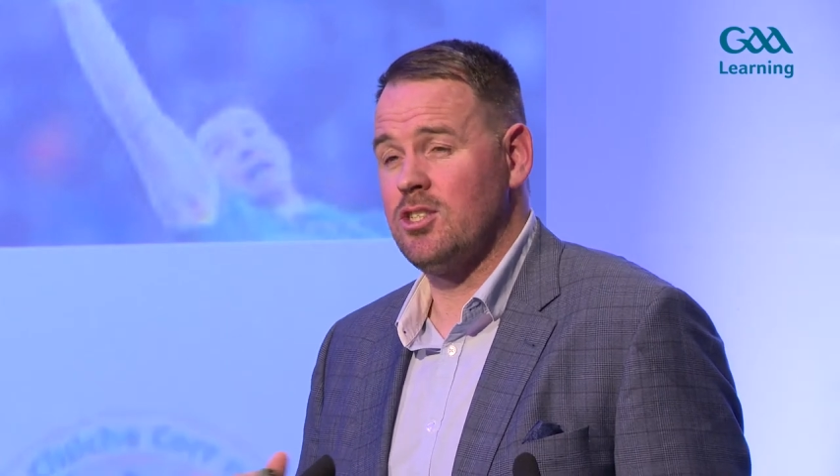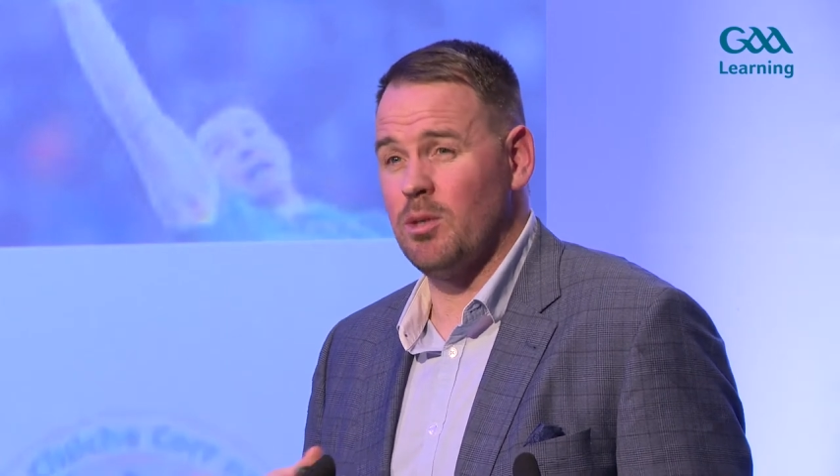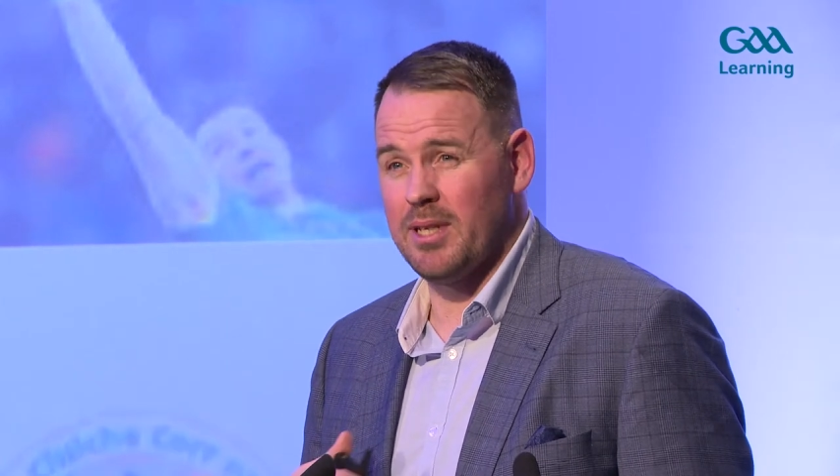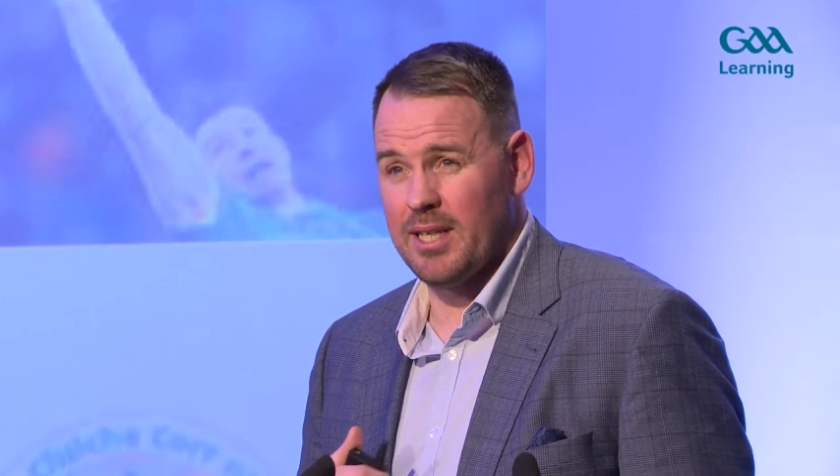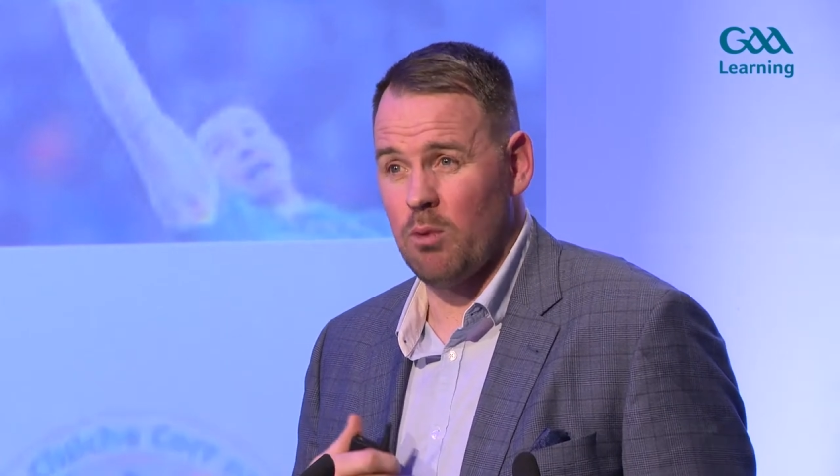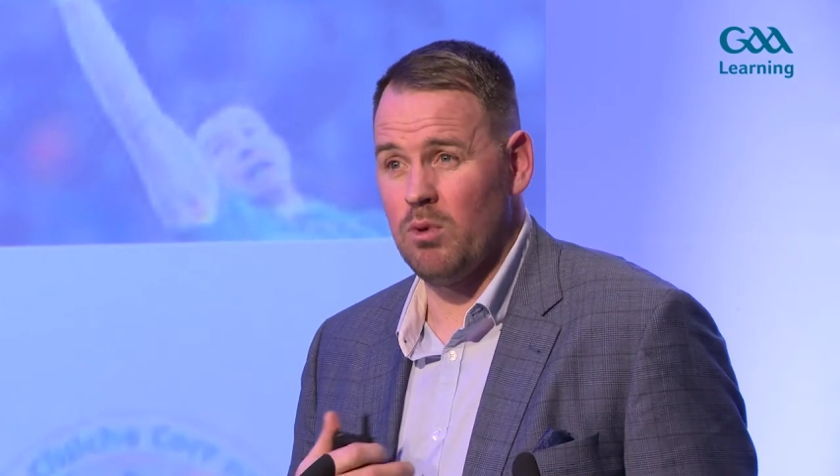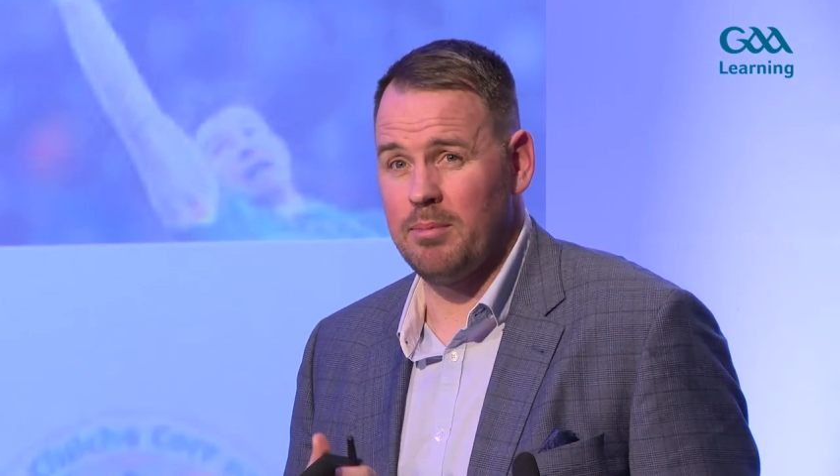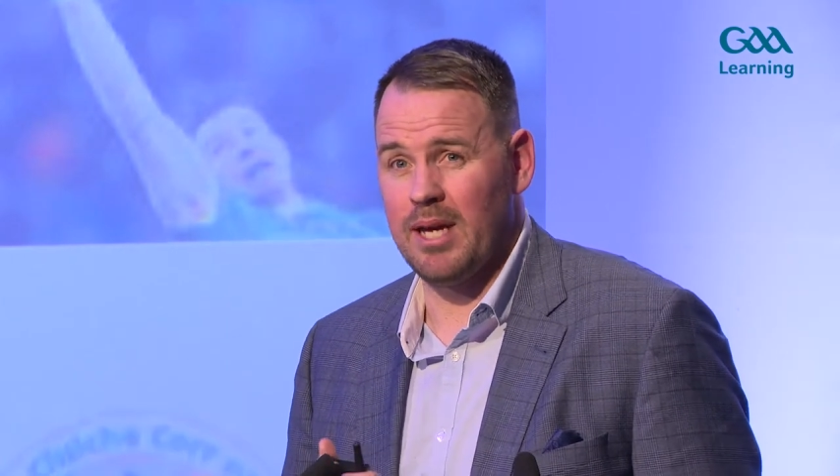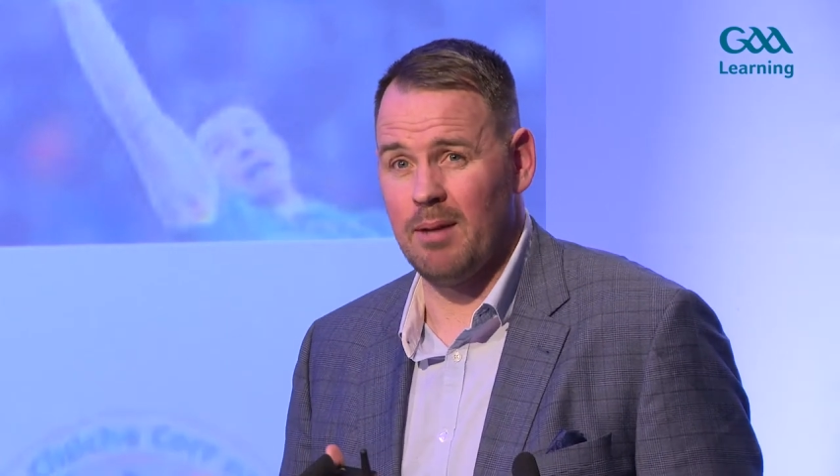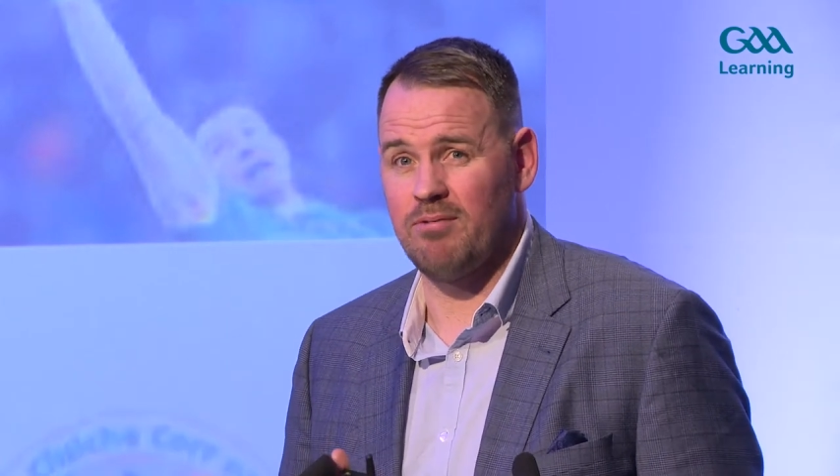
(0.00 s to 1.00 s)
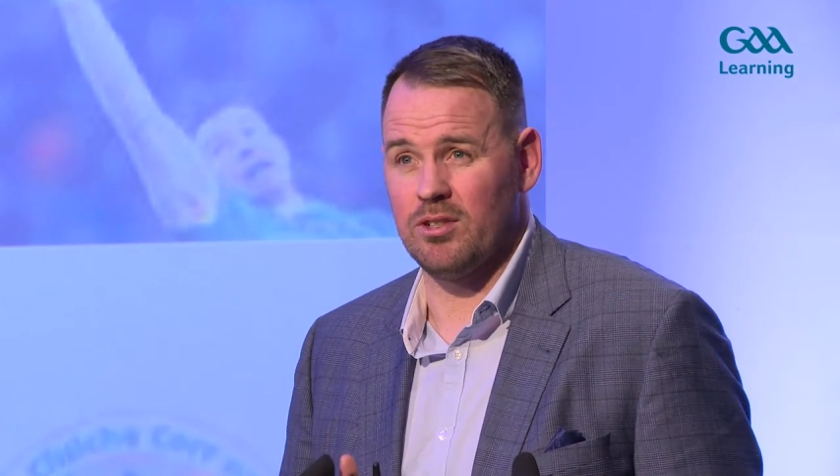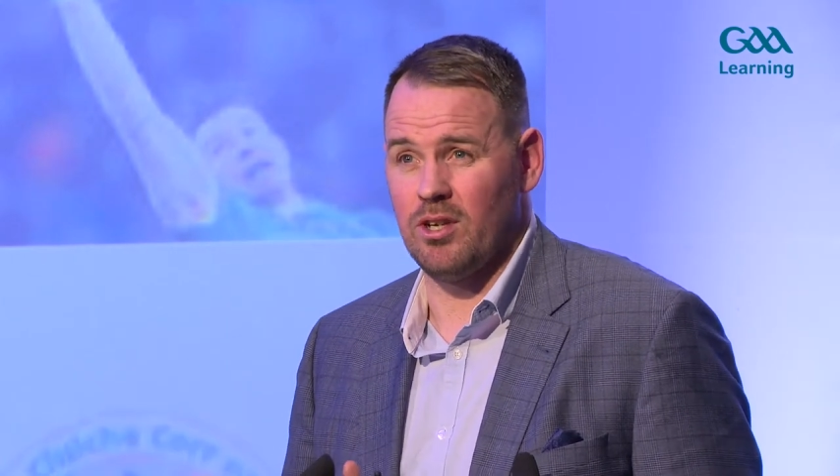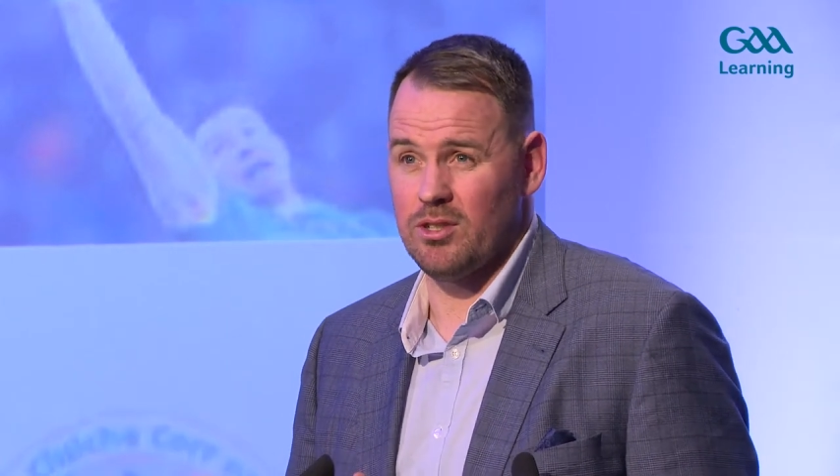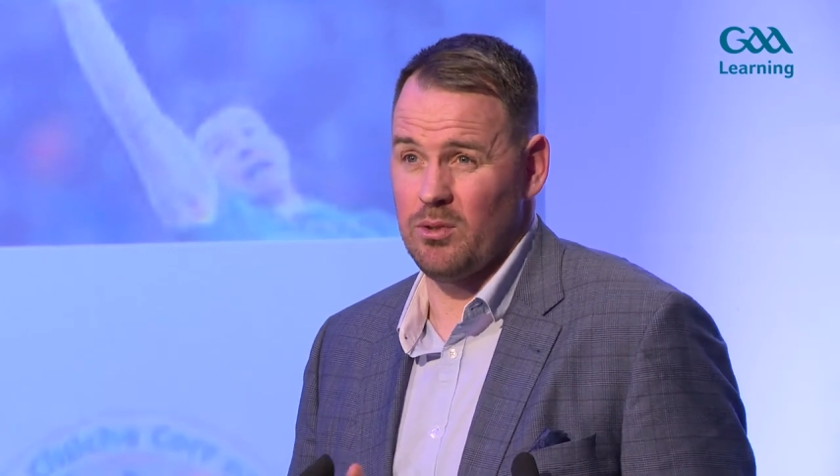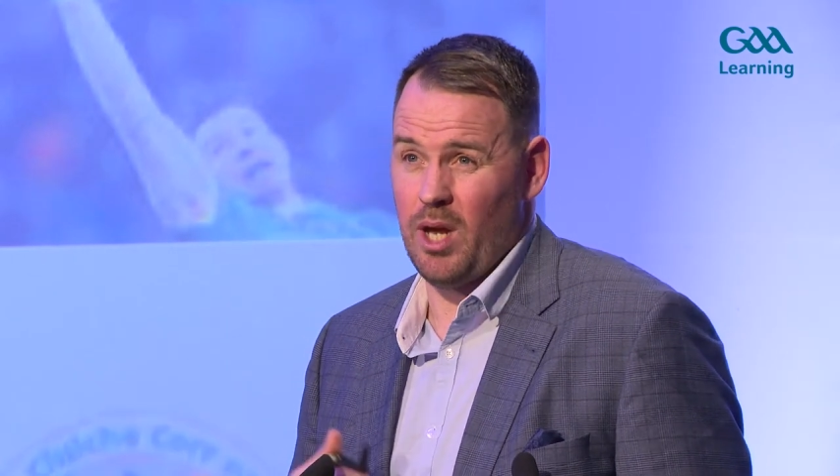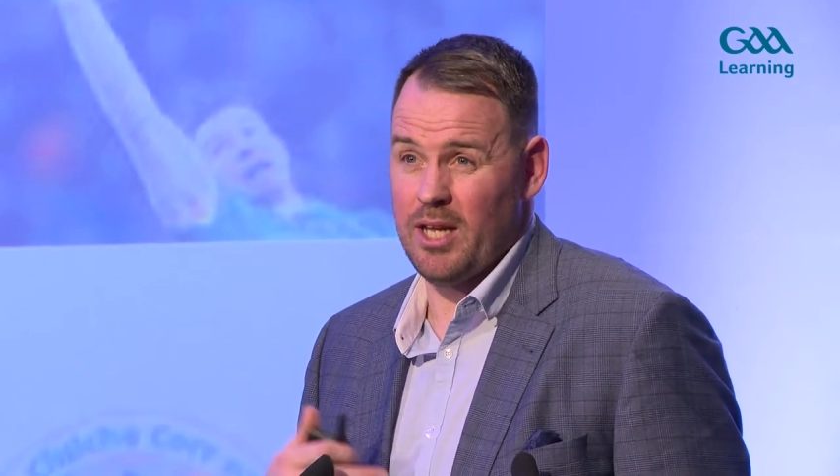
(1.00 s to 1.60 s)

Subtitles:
something that will be helpful to us